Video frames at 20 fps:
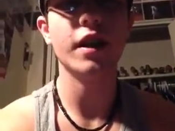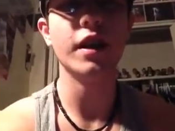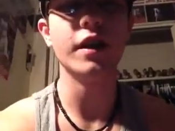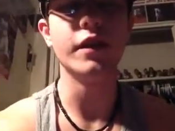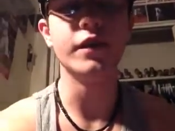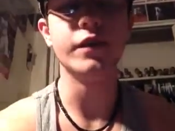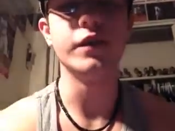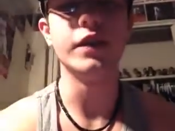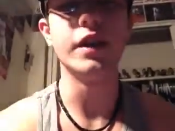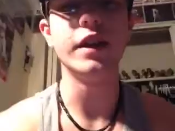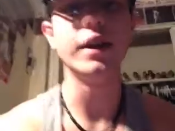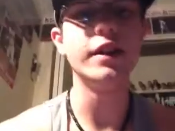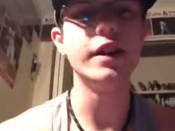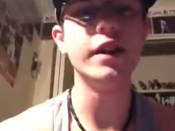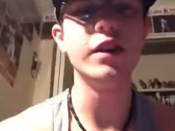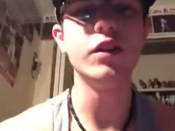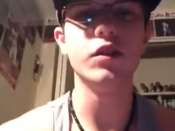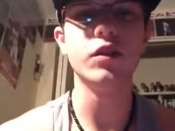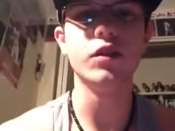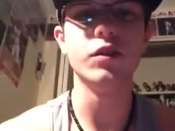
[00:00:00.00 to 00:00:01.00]
if they
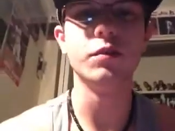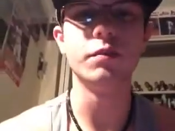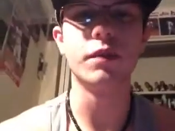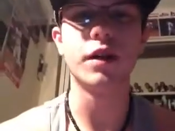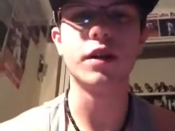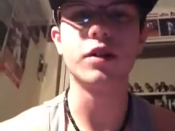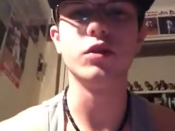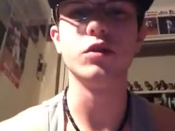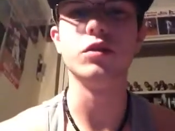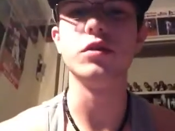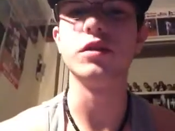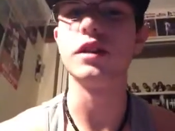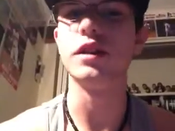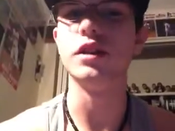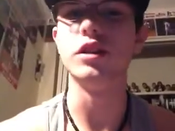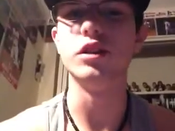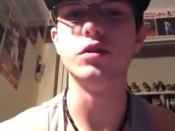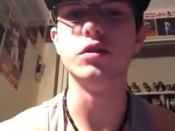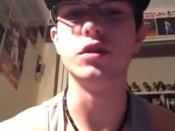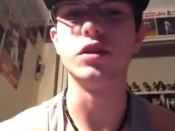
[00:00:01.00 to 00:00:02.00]
killed Martin Luther
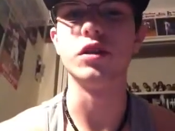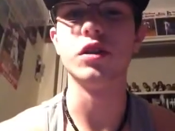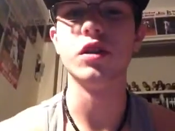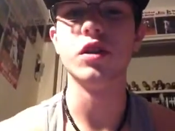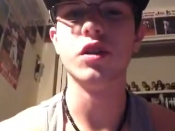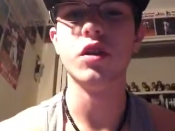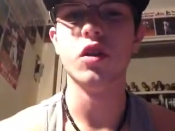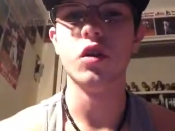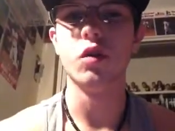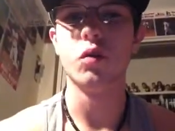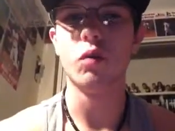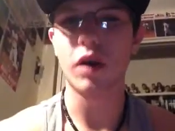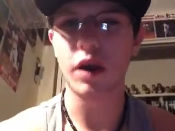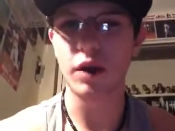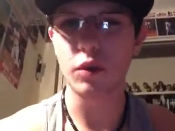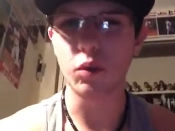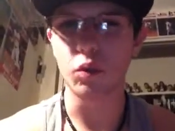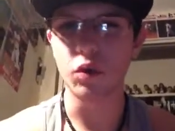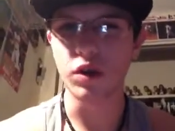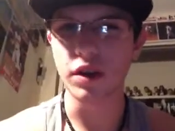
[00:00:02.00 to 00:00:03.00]
King Jr.,
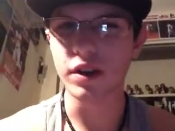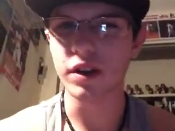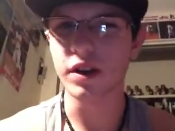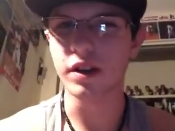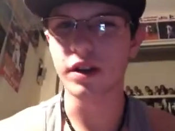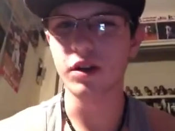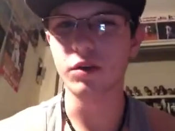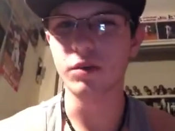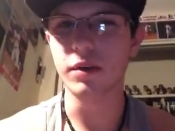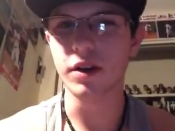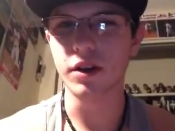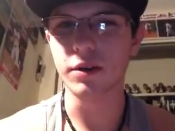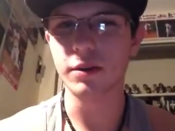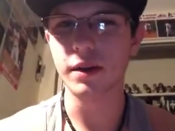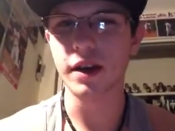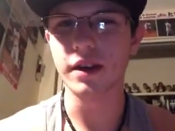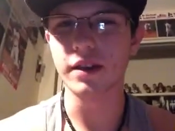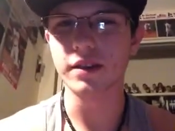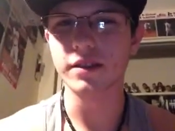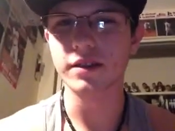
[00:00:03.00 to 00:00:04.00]
why wouldn't they kill
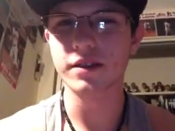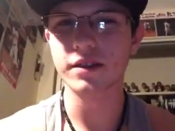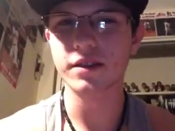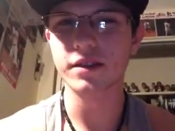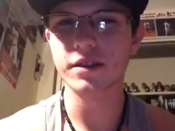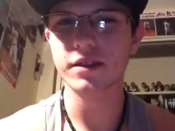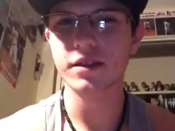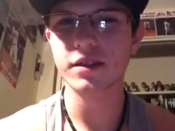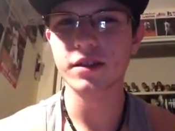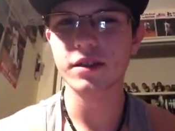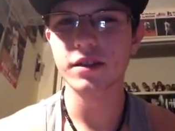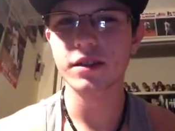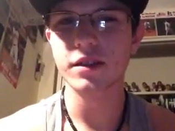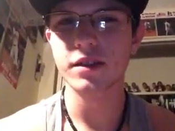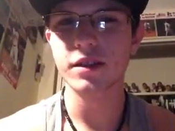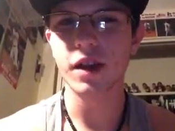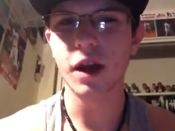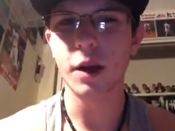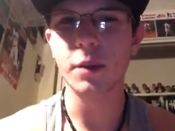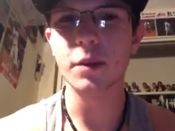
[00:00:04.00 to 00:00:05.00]
Malcolm X?
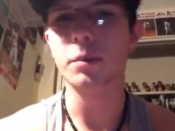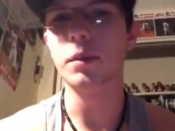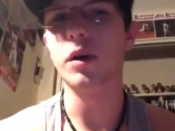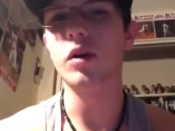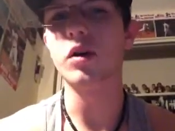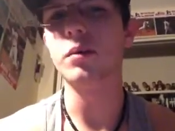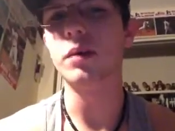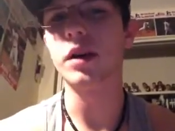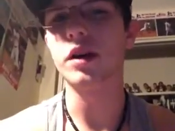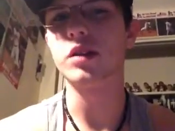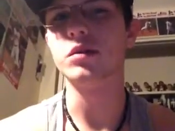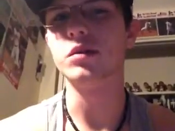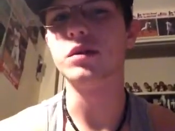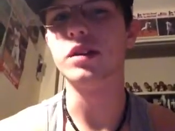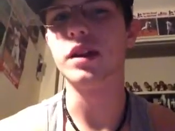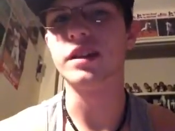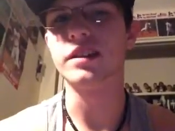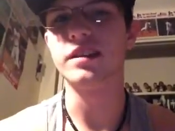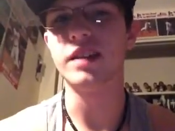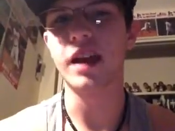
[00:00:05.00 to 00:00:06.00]
I mean, Malcolm X
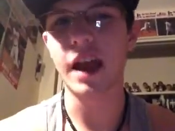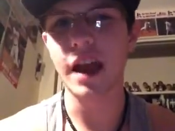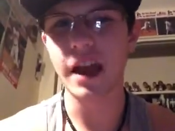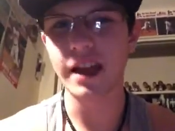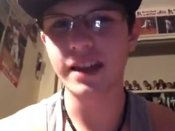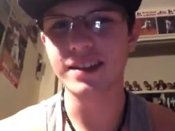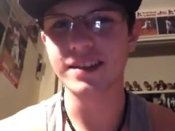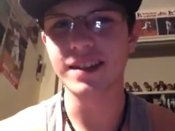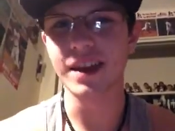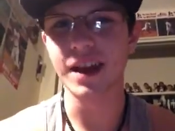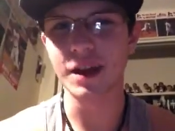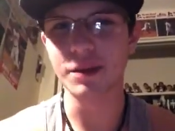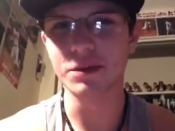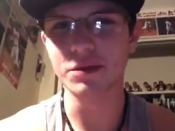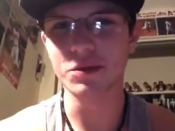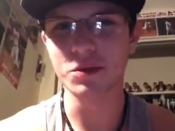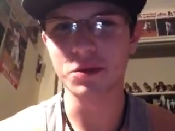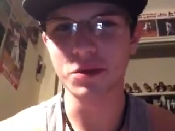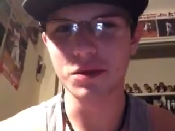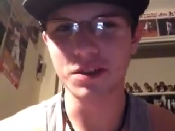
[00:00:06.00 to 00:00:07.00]
was like 10
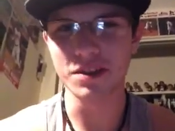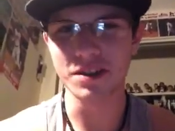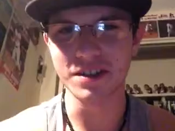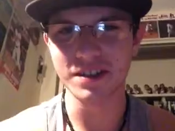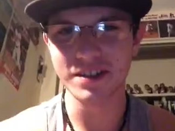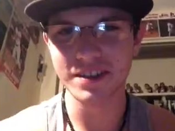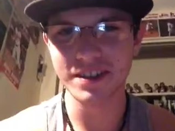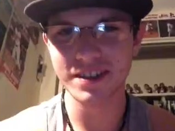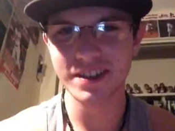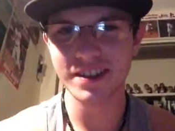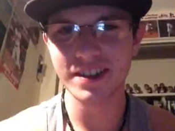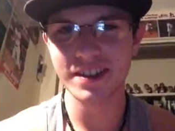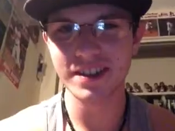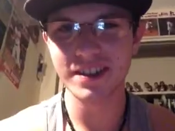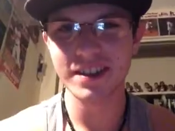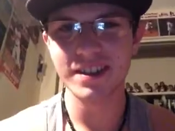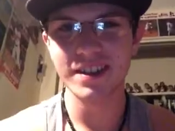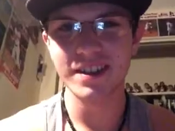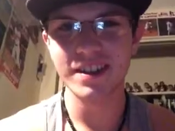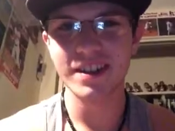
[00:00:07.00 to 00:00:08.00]
times worse.
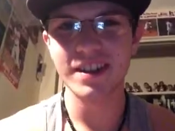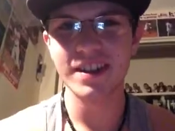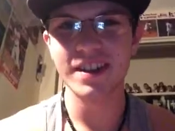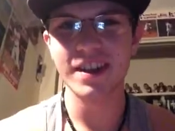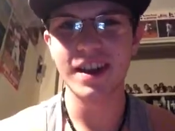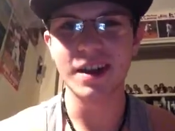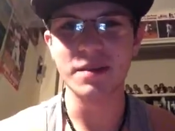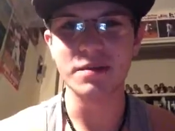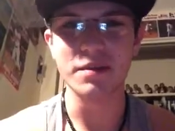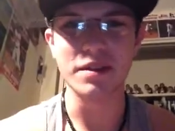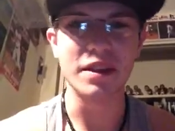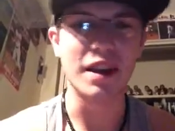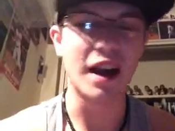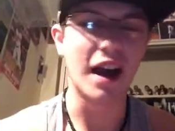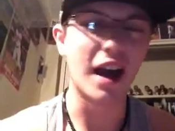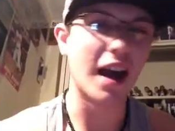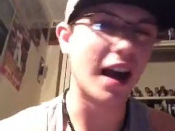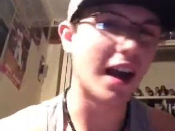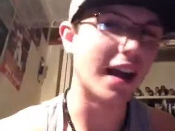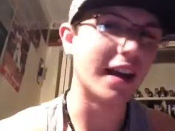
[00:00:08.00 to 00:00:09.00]
I mean,
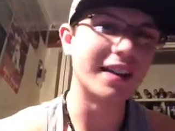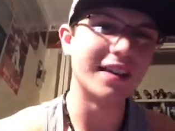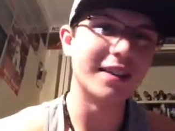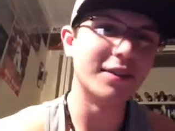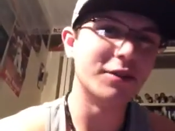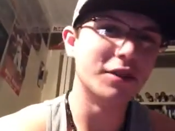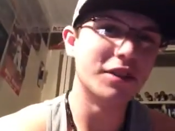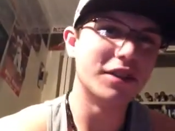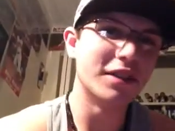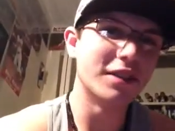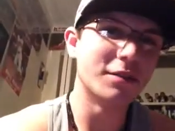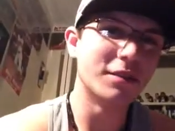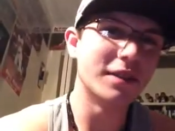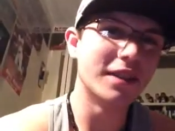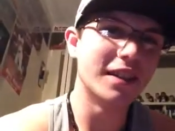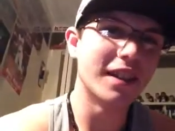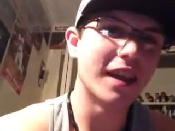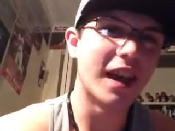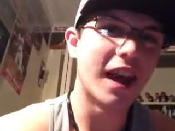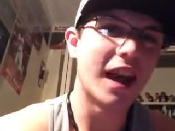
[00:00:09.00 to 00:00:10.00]
he would just
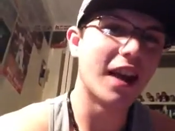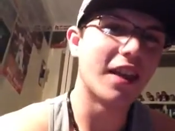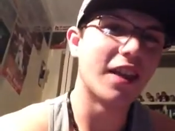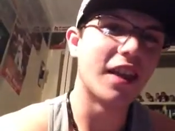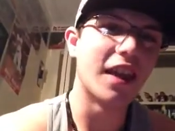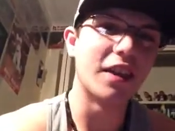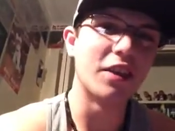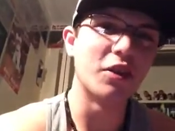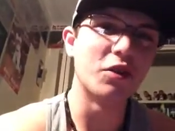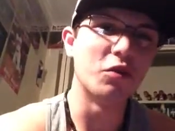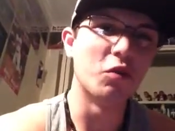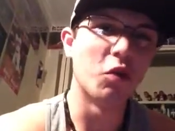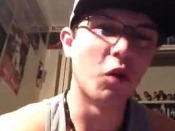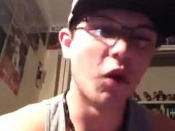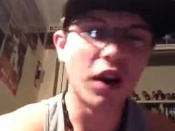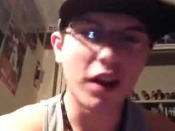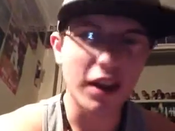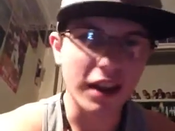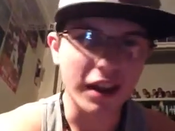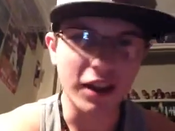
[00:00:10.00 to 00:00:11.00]
be the guy that you'd
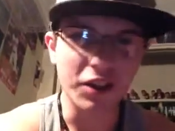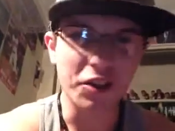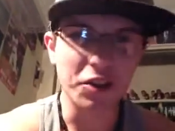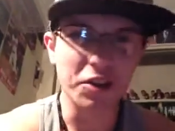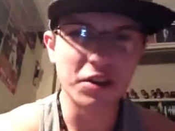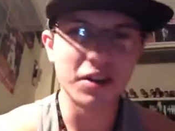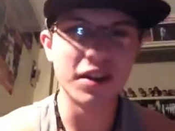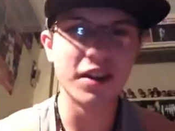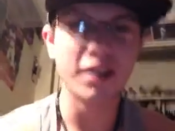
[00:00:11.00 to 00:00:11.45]
want to kill.